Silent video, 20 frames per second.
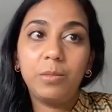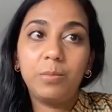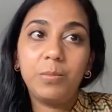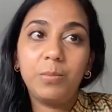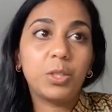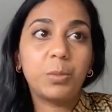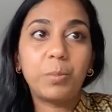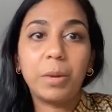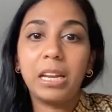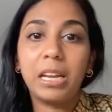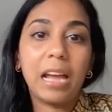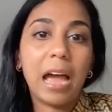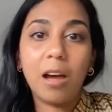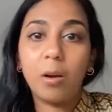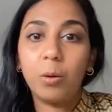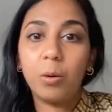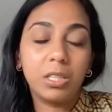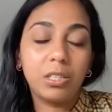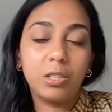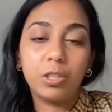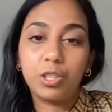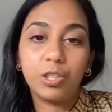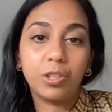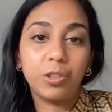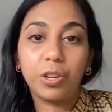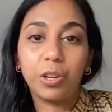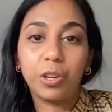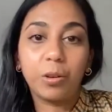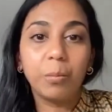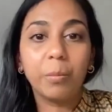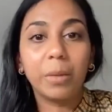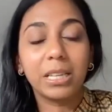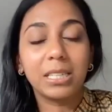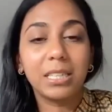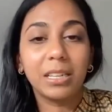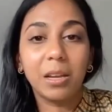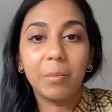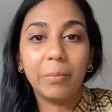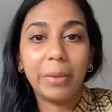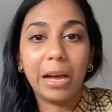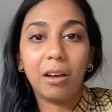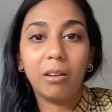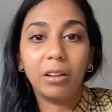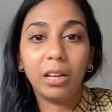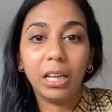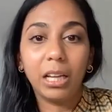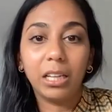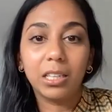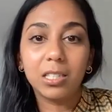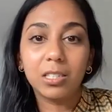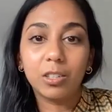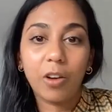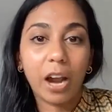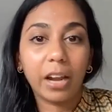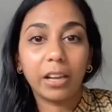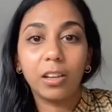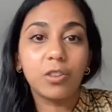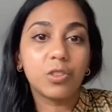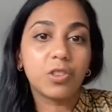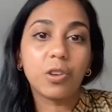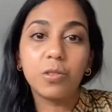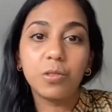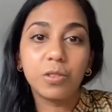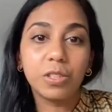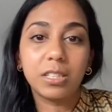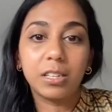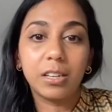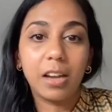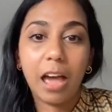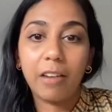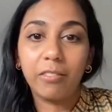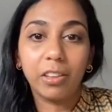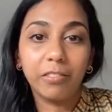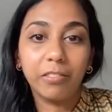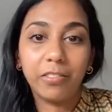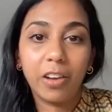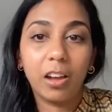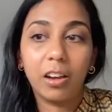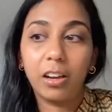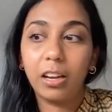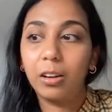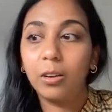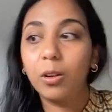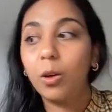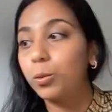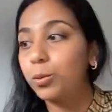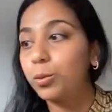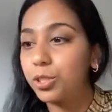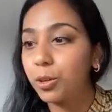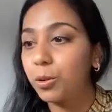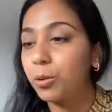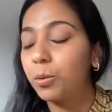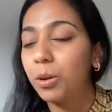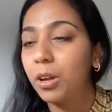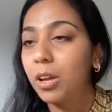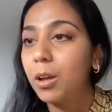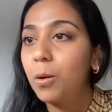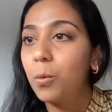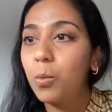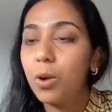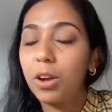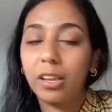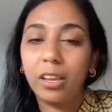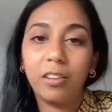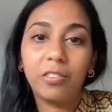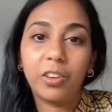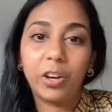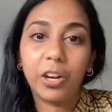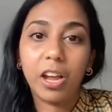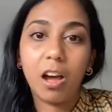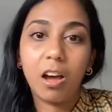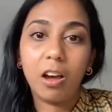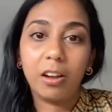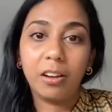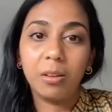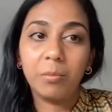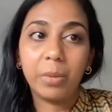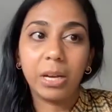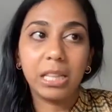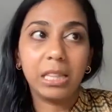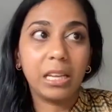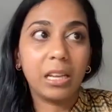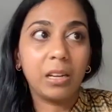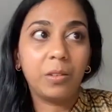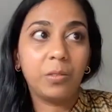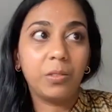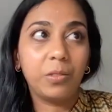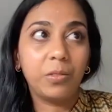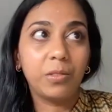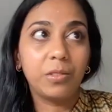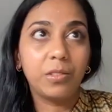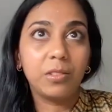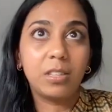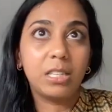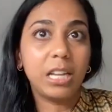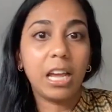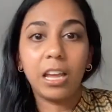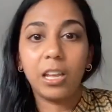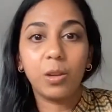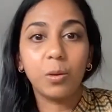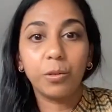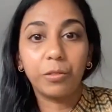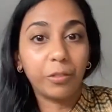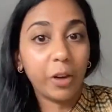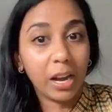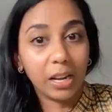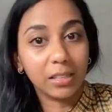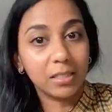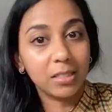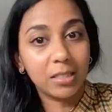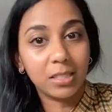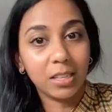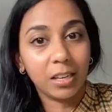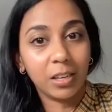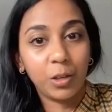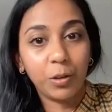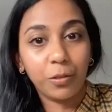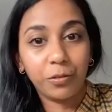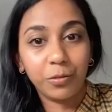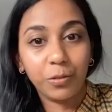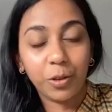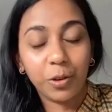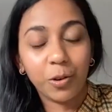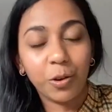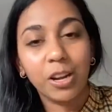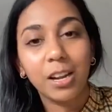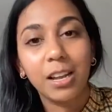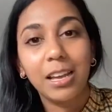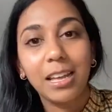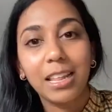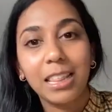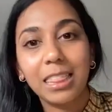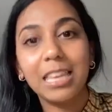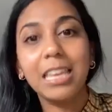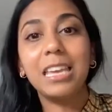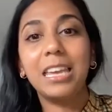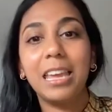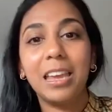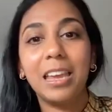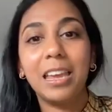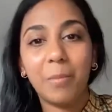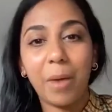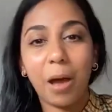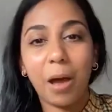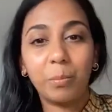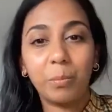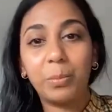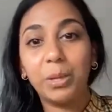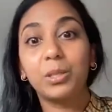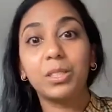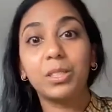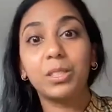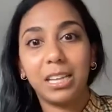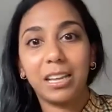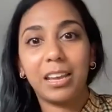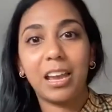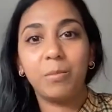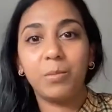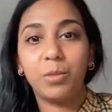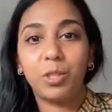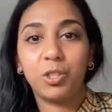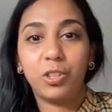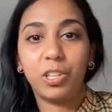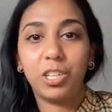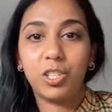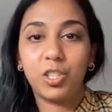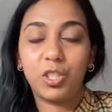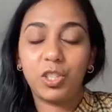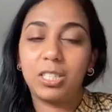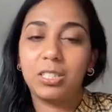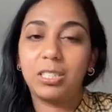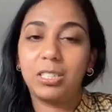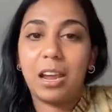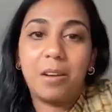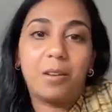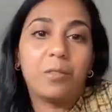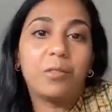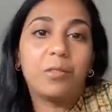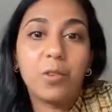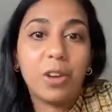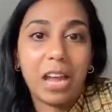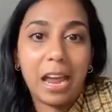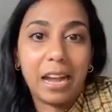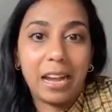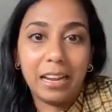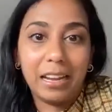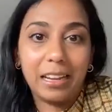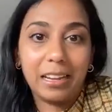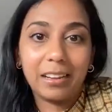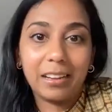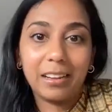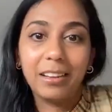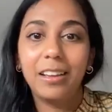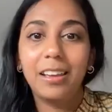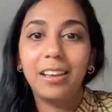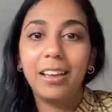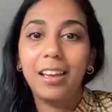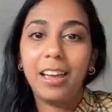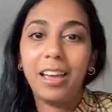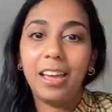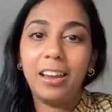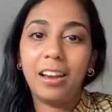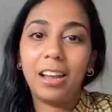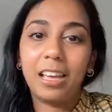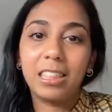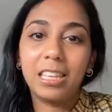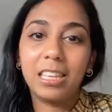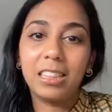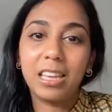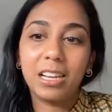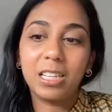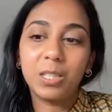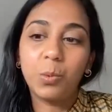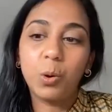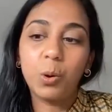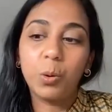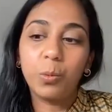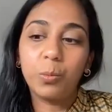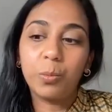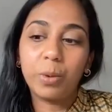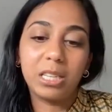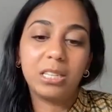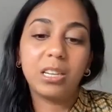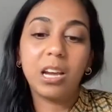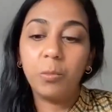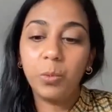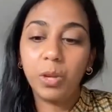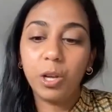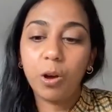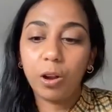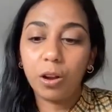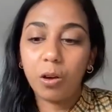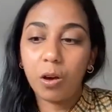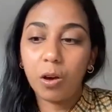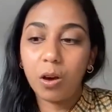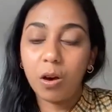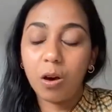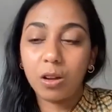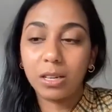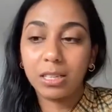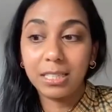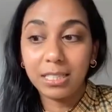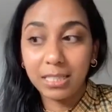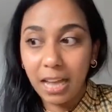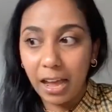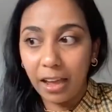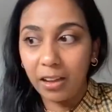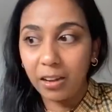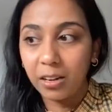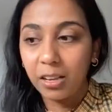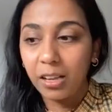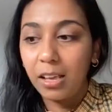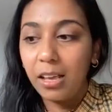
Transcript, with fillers: you're spending hours in the studio messing about and cracking jokes and having fun and also working very hard. And by the end of the day, you're friends and you you're not thinking about building chemistry. It's just kind of organic. And I think that's what by the time we got on set,